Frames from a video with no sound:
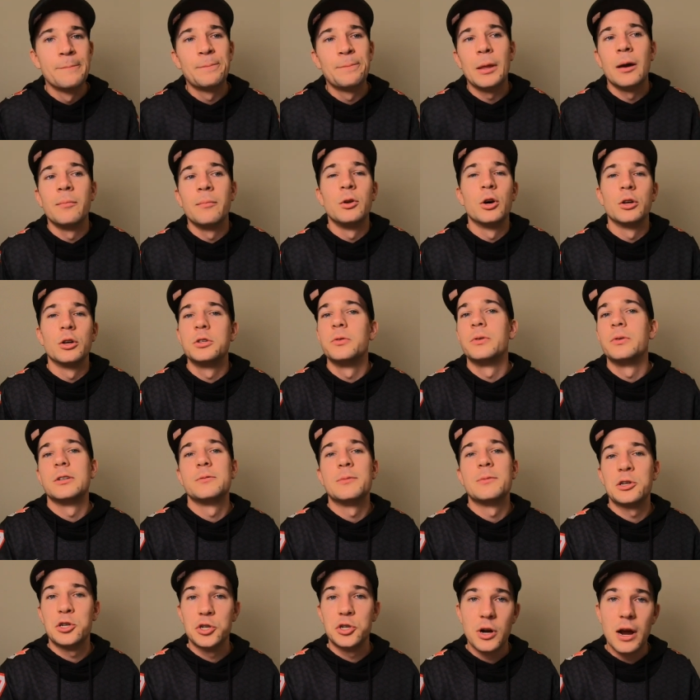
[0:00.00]
I'm not doing as
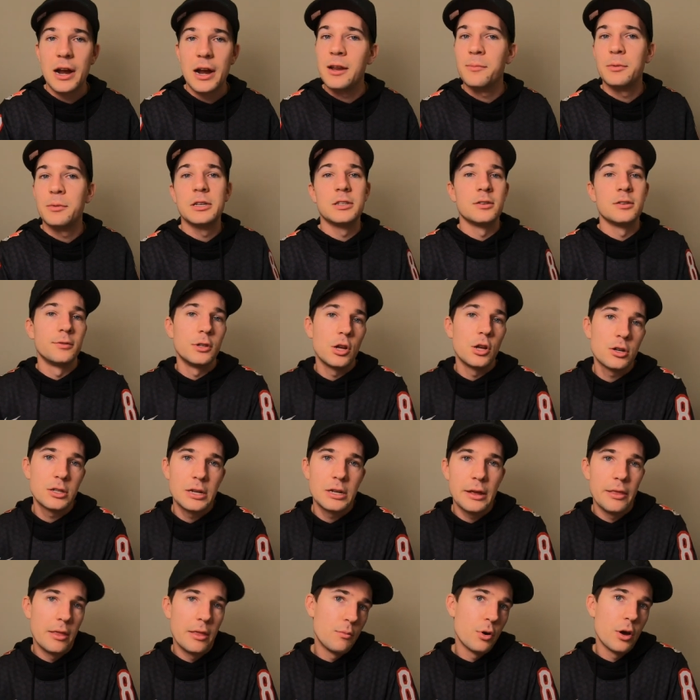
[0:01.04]
much training because of lockdown
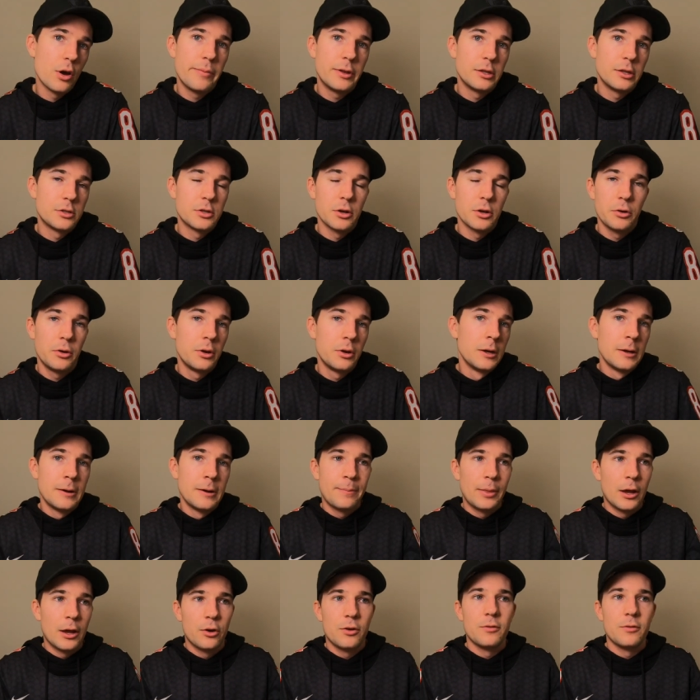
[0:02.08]
at the moment, so
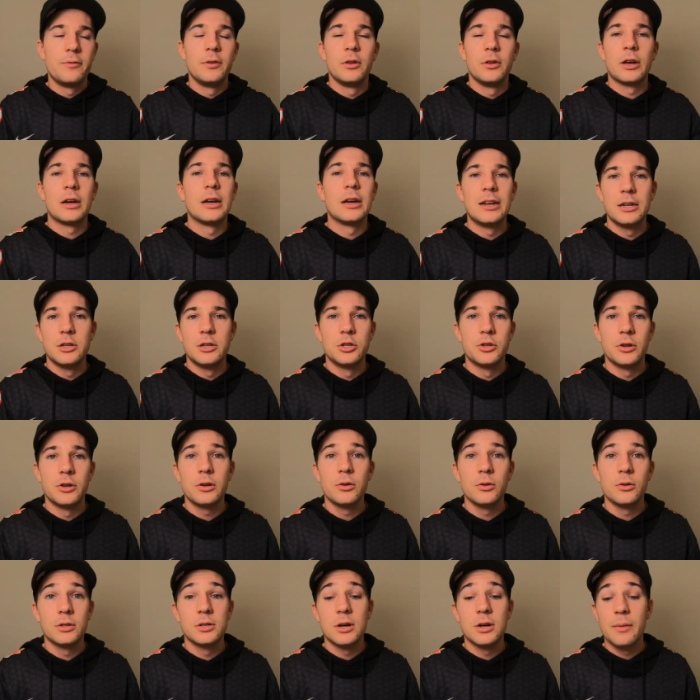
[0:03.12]
I don't feel like I need to drink all
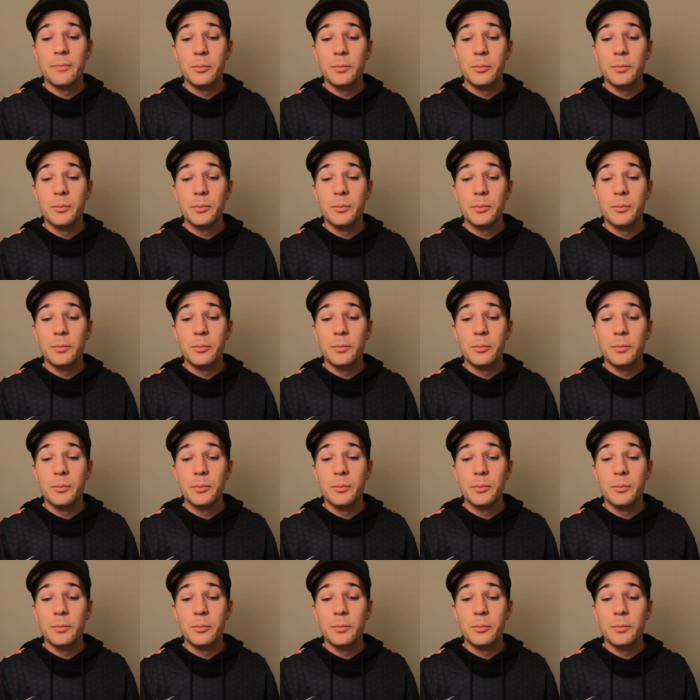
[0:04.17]
the time.